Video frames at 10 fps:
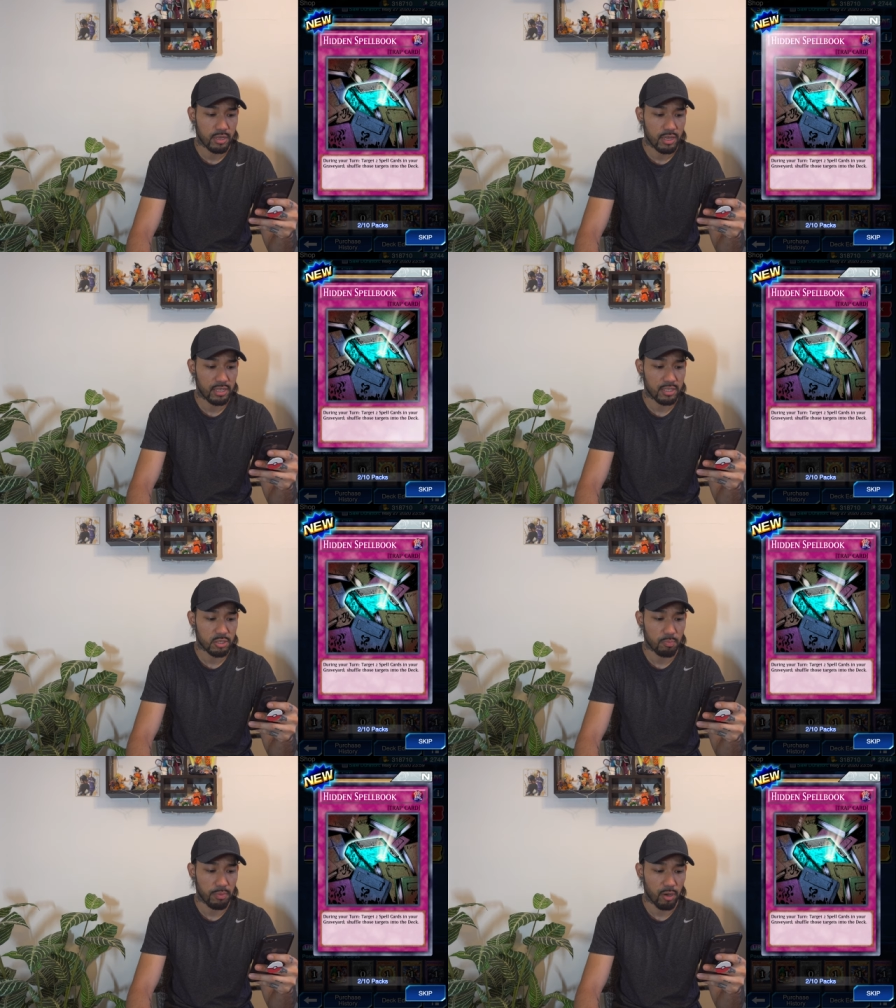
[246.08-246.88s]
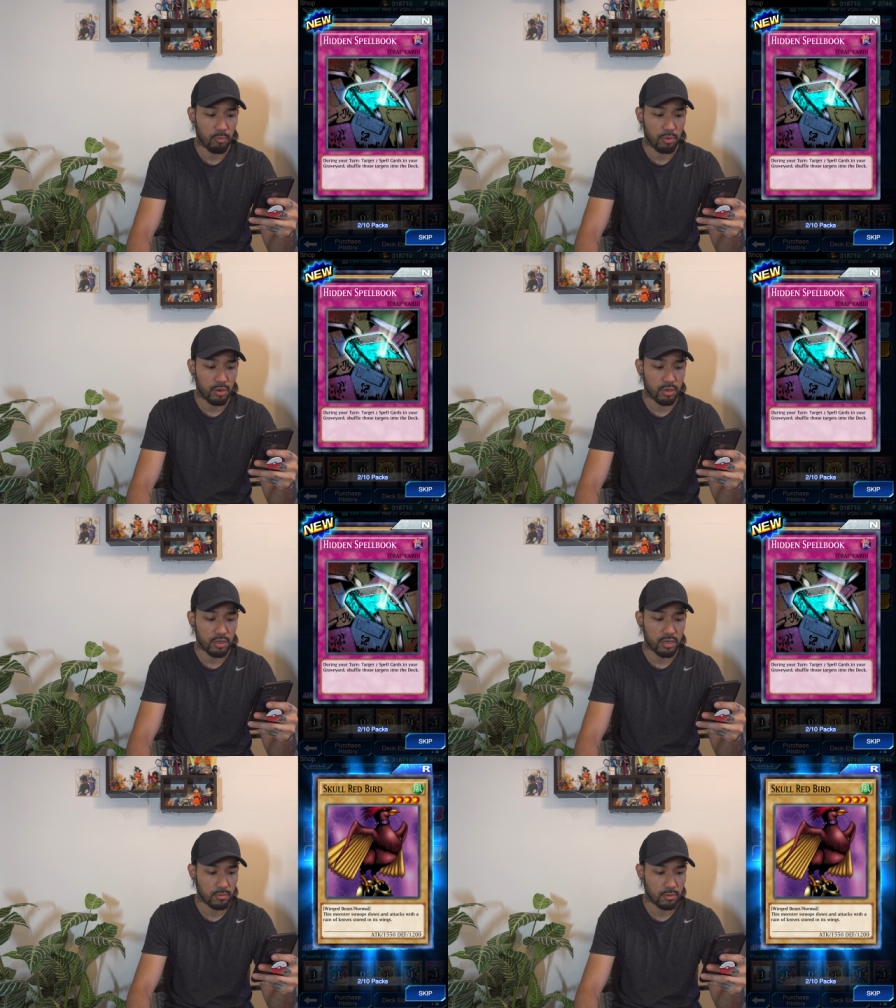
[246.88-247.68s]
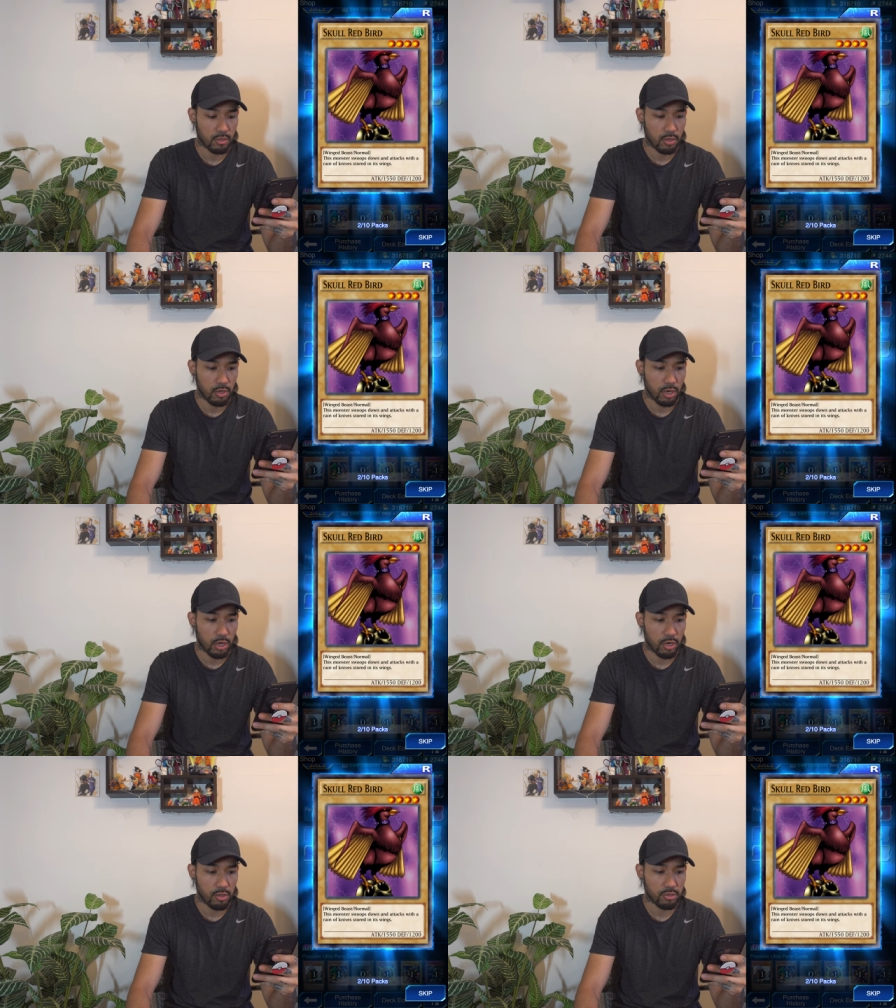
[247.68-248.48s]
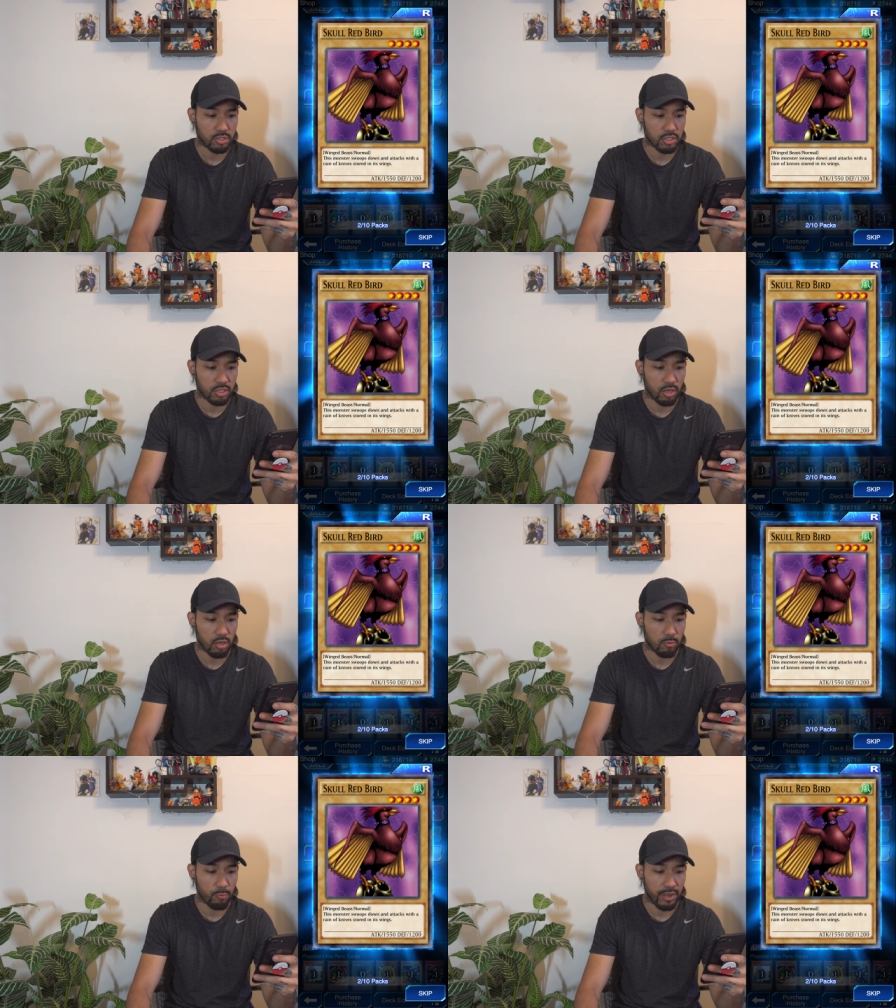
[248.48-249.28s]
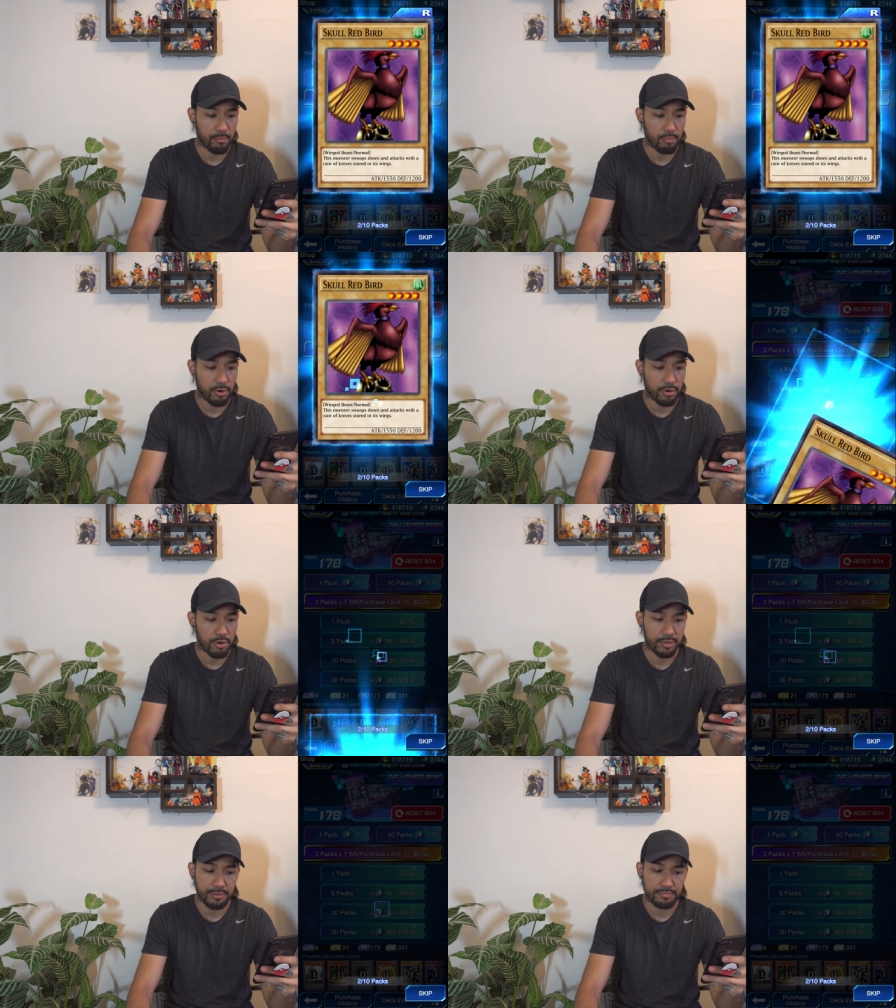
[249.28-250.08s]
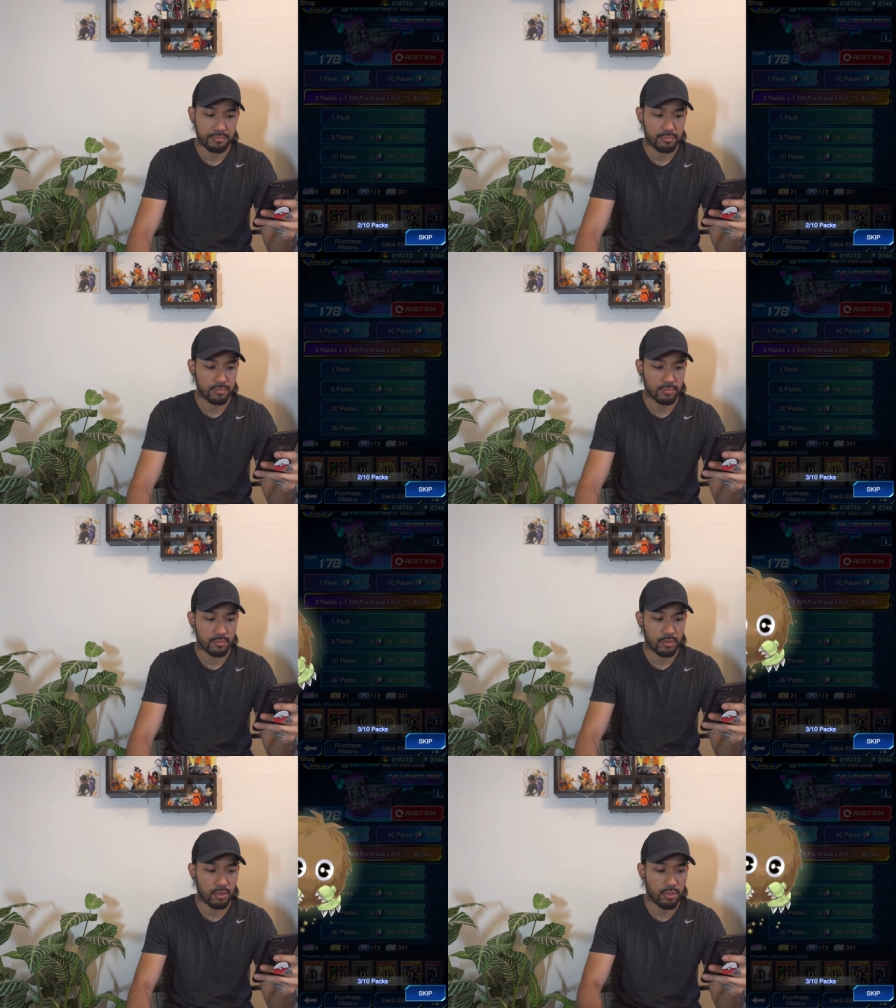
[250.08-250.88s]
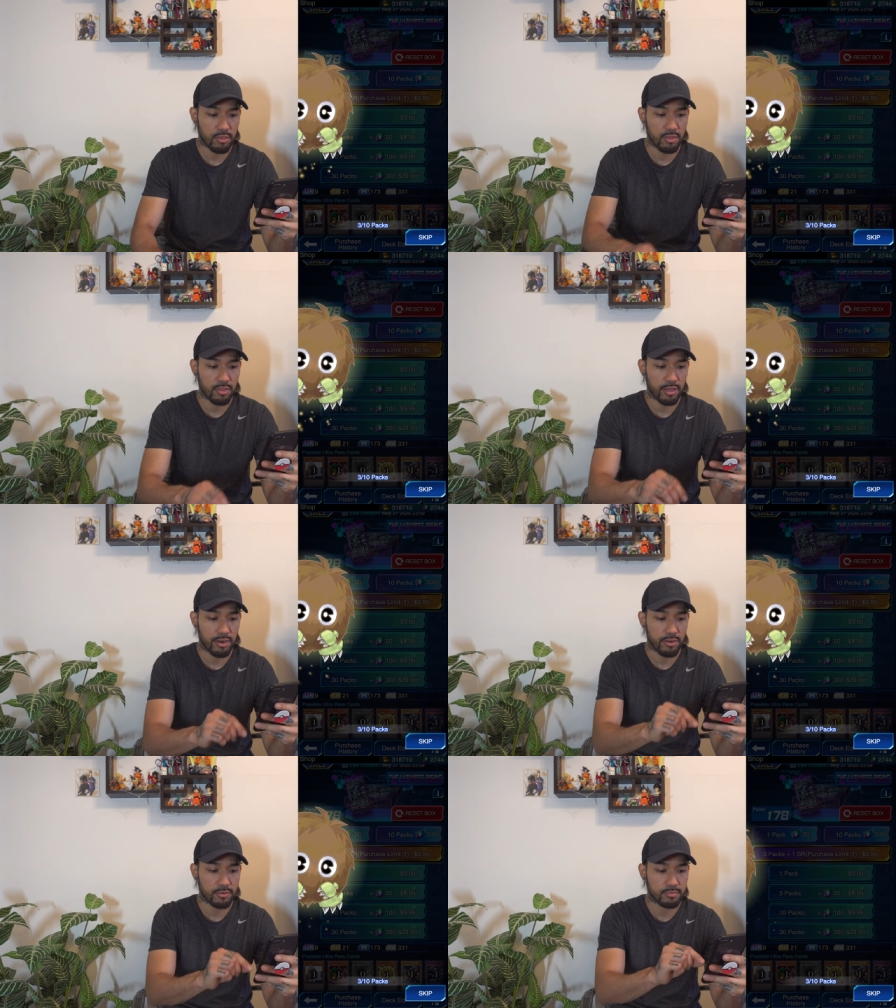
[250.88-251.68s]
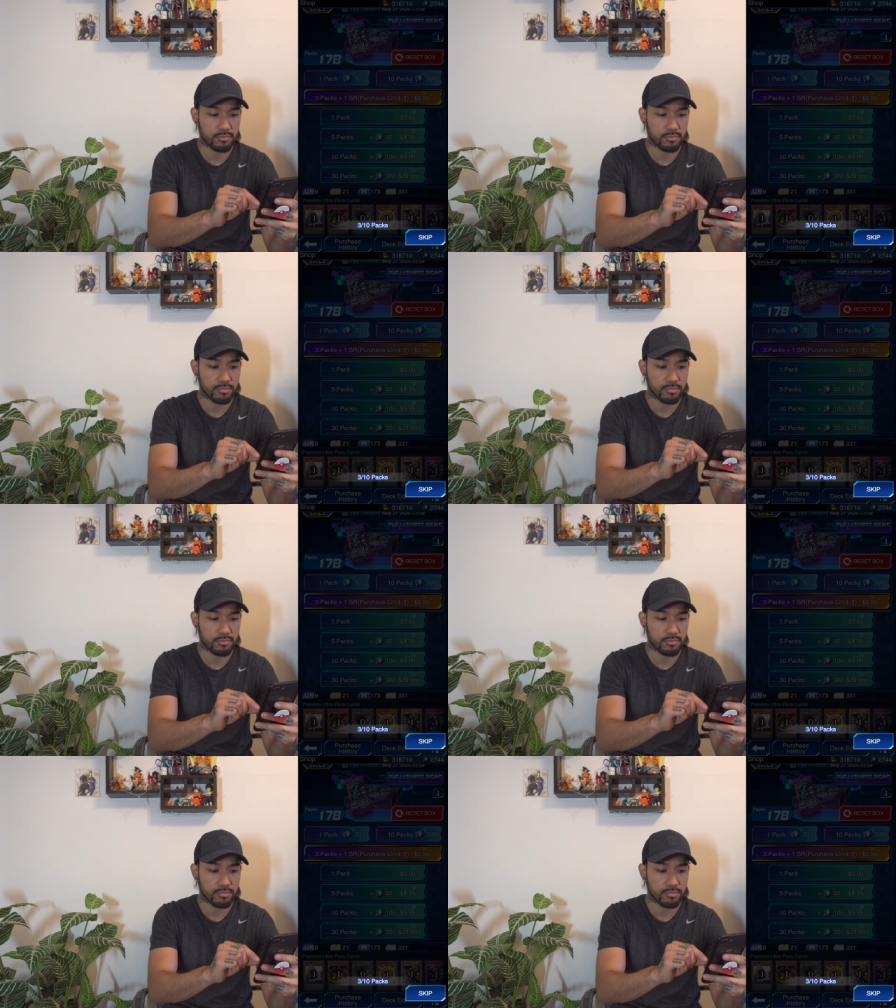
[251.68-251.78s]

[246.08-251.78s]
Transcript: Hidden Spell Book. Another skull red bird. Nothing there.